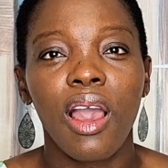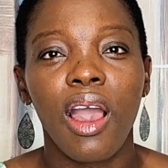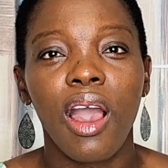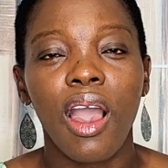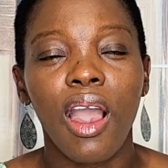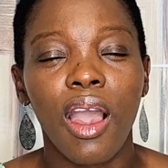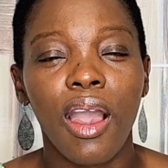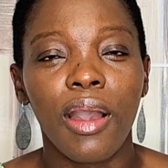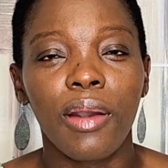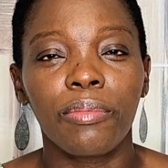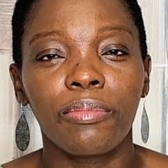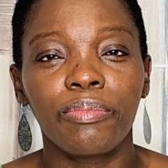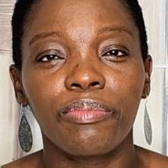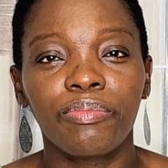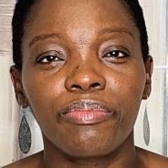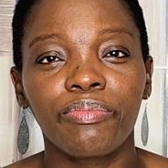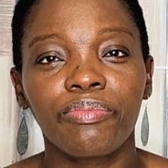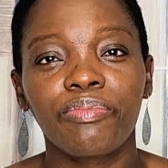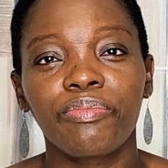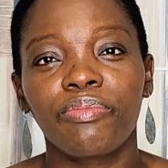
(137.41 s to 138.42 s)

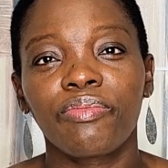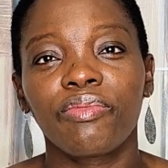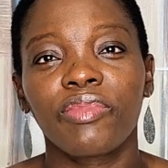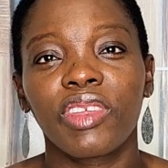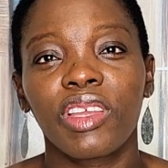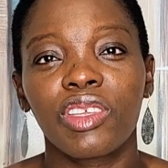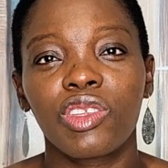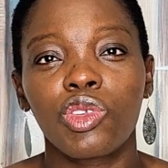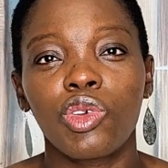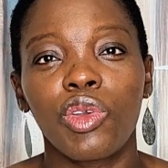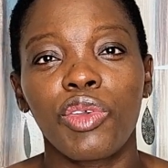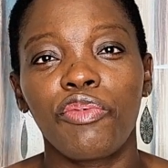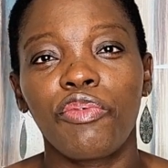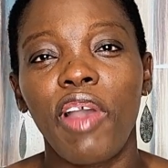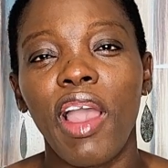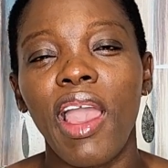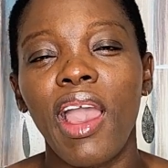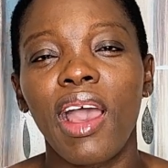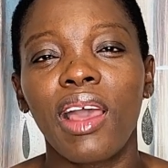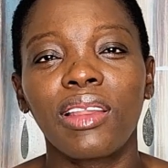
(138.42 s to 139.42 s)
So if I
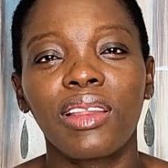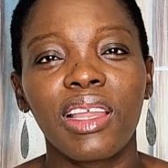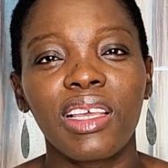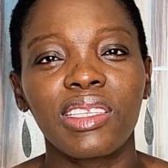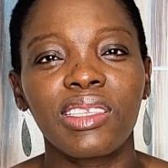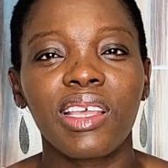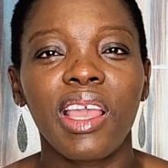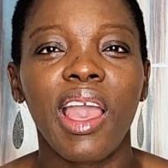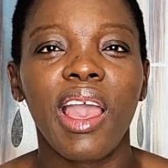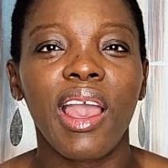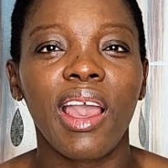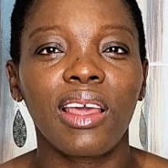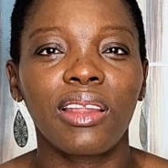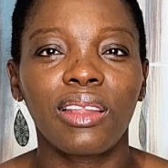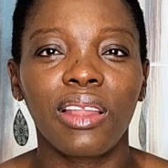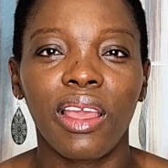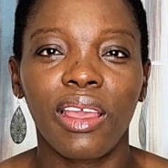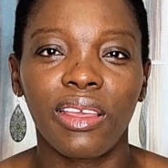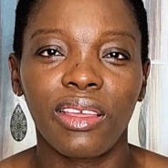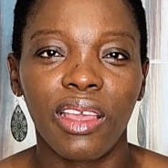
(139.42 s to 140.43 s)
had, let's say I had
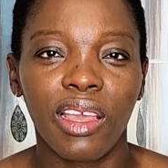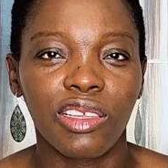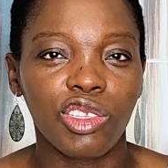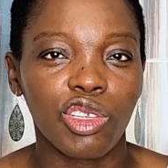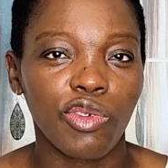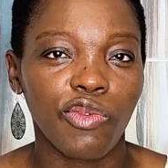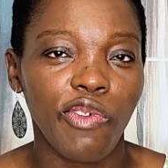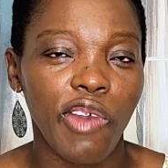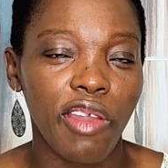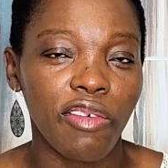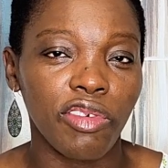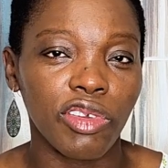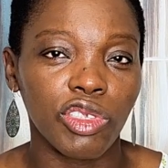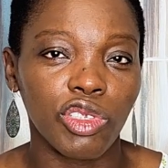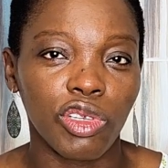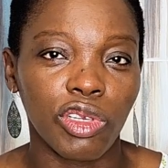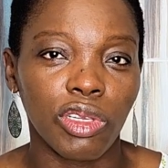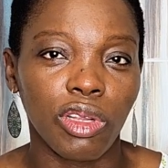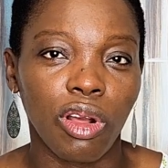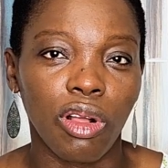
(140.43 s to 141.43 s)
like extra
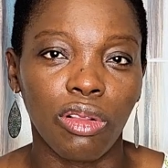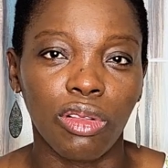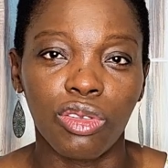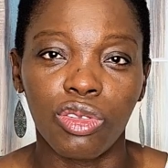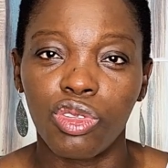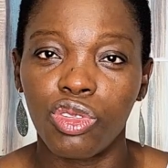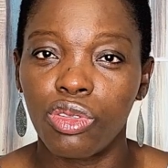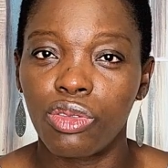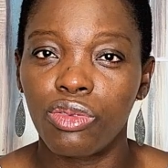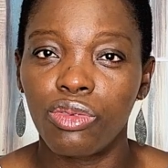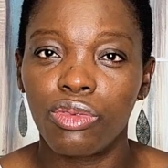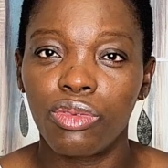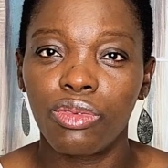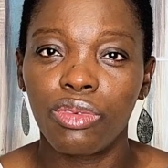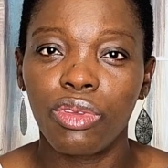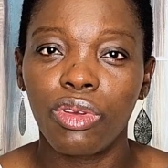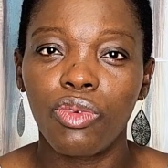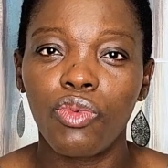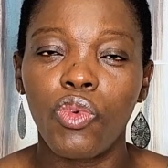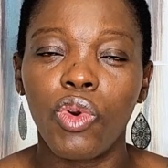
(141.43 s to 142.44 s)
$500,
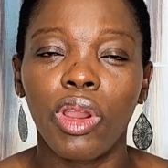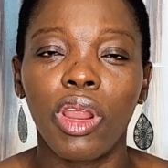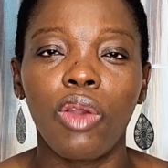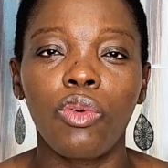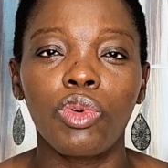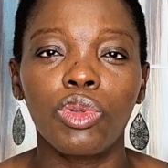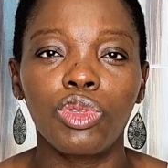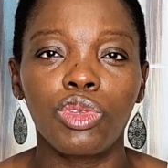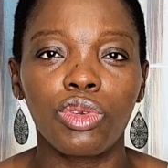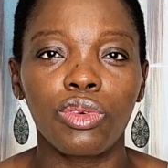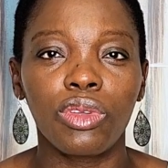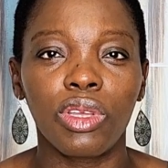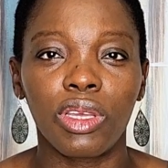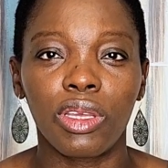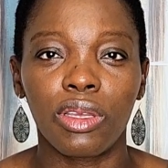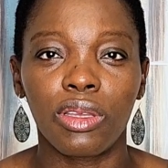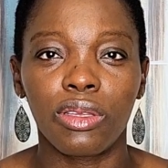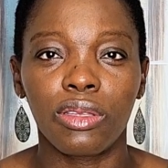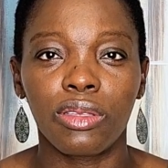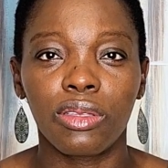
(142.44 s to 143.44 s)
what I would do
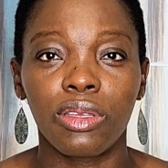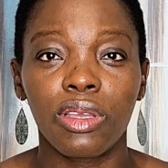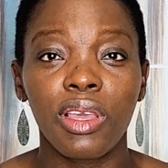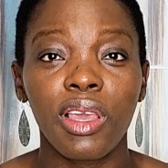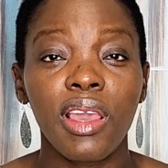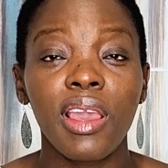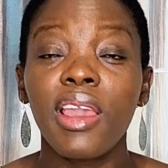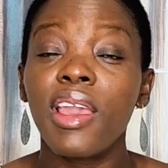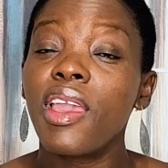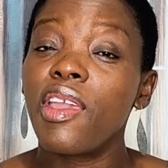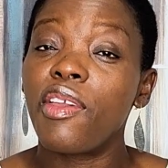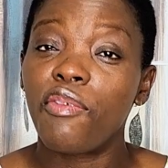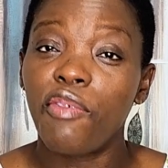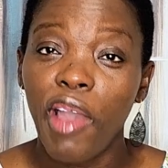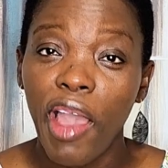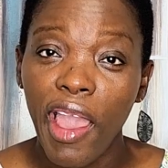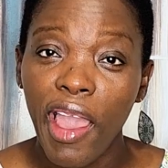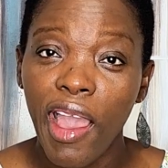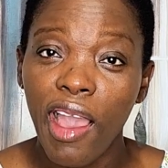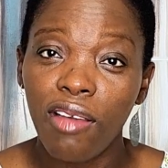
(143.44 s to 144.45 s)
is, if I
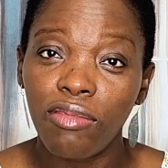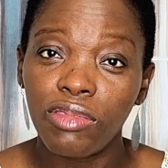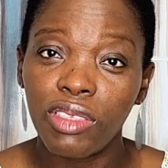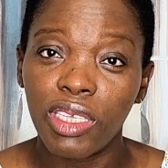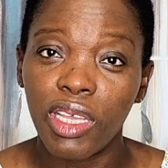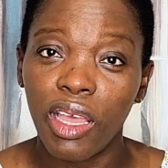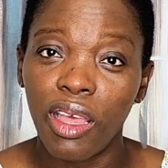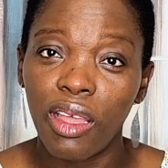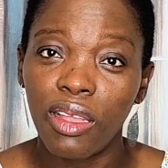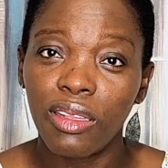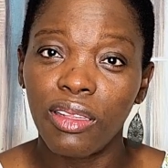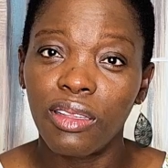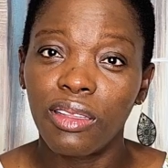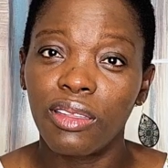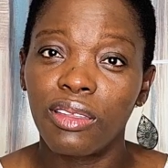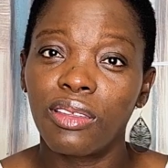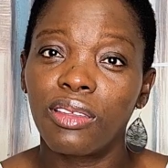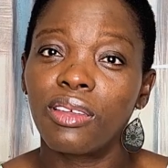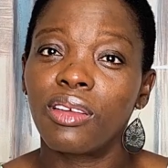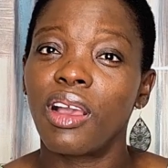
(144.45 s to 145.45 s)
have debt,
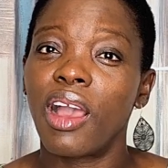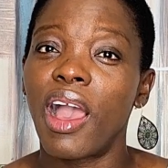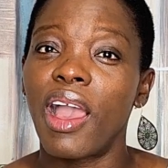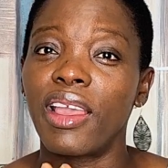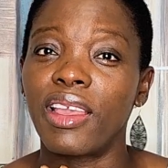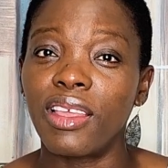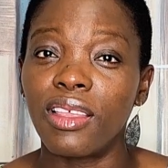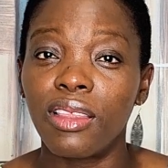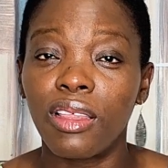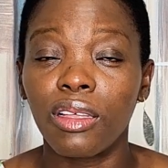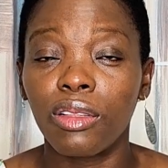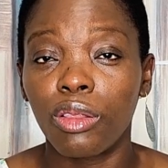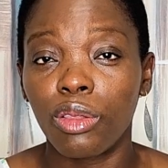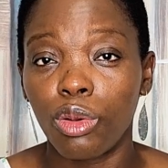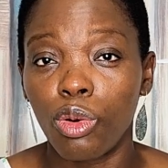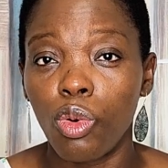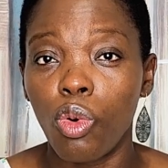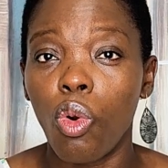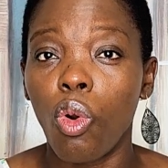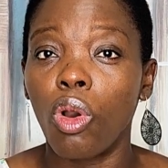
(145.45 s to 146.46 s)
I either
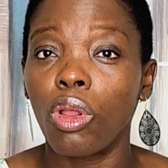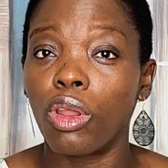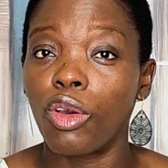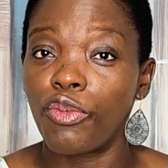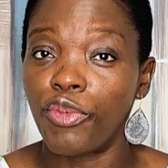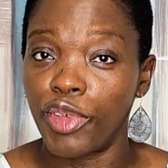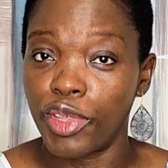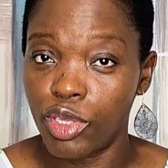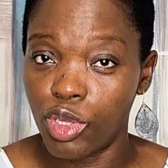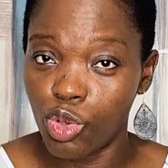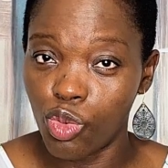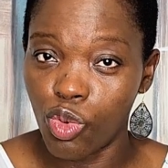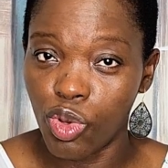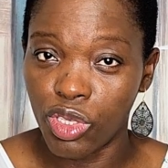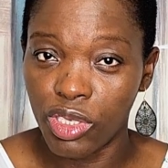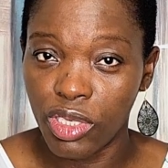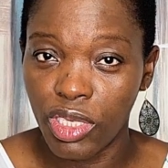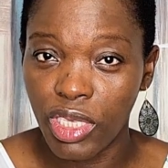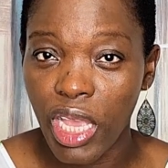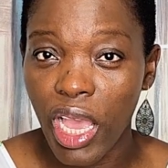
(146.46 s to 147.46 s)
throw all of it towards
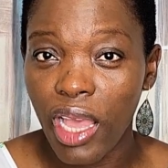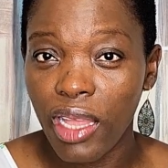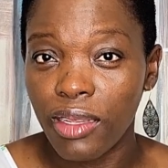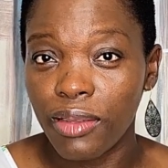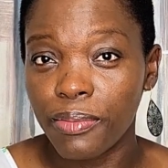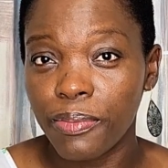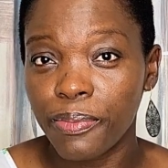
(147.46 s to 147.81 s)
debt,